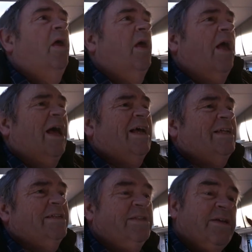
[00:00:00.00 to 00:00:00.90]

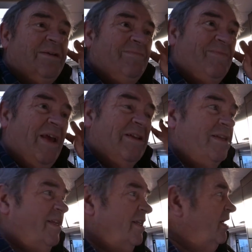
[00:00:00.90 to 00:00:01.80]
and
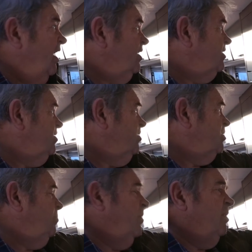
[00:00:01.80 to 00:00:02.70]
LED light
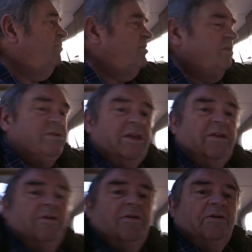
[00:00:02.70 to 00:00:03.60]
spot lamps at the
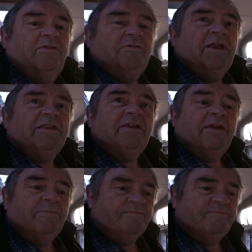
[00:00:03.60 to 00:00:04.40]
end here,